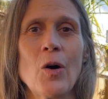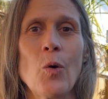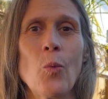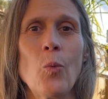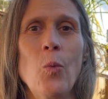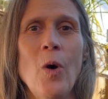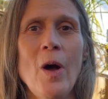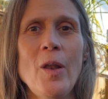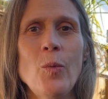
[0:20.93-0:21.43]

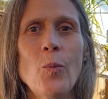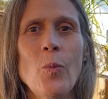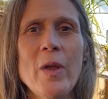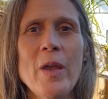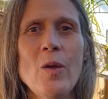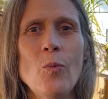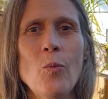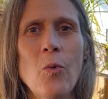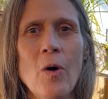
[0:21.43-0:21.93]
What
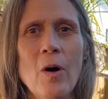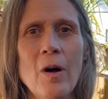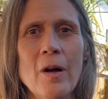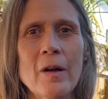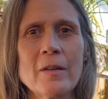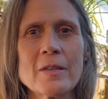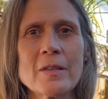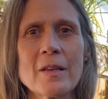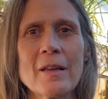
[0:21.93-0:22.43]
we
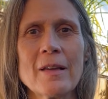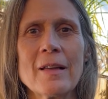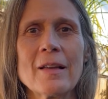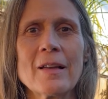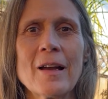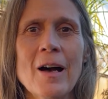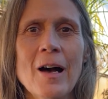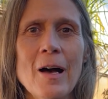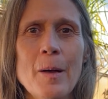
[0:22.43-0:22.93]
want
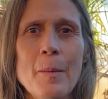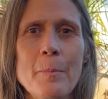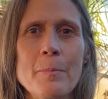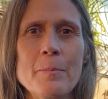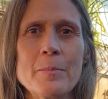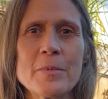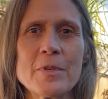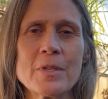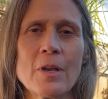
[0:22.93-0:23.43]

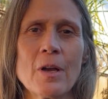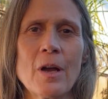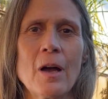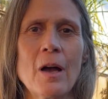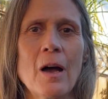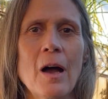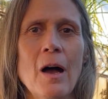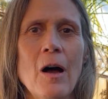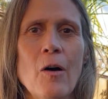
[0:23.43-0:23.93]
comes
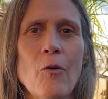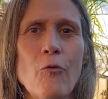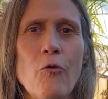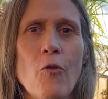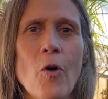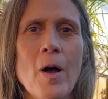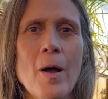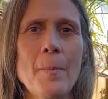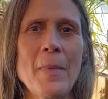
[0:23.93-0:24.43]

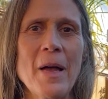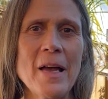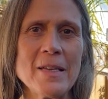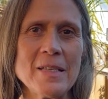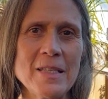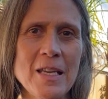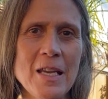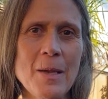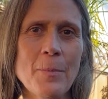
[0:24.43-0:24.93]
from a
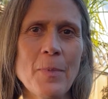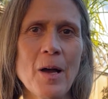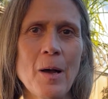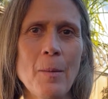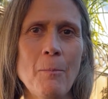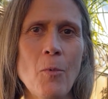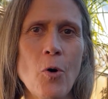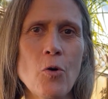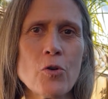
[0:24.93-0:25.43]
deep
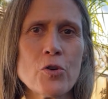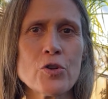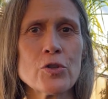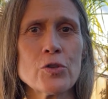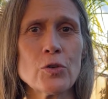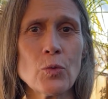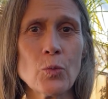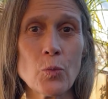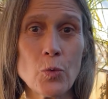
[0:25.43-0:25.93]

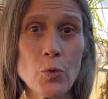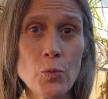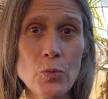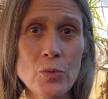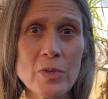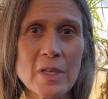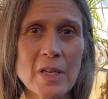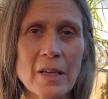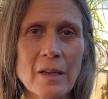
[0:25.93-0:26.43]
emotional
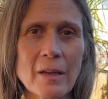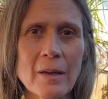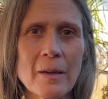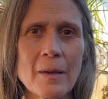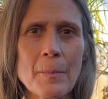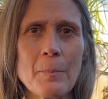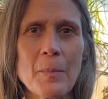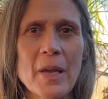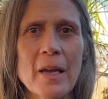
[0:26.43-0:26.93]
wounding
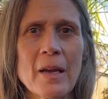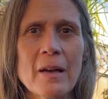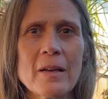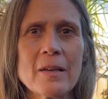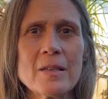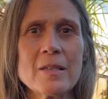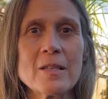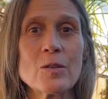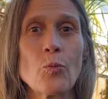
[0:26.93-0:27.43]

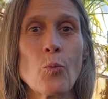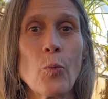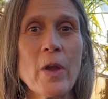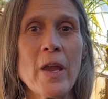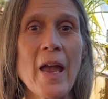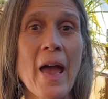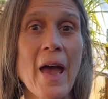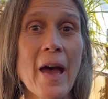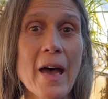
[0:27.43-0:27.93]
because
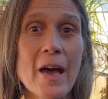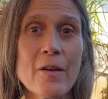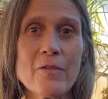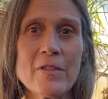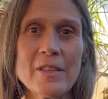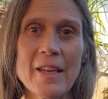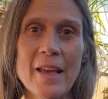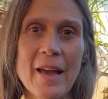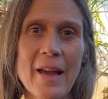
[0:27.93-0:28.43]
we
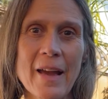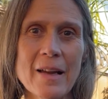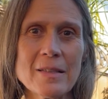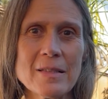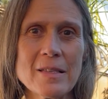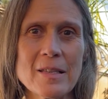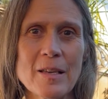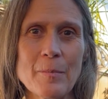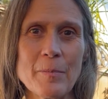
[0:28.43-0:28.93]
haven't
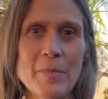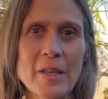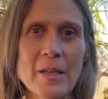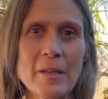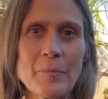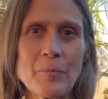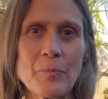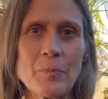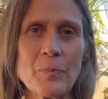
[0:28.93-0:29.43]
had something.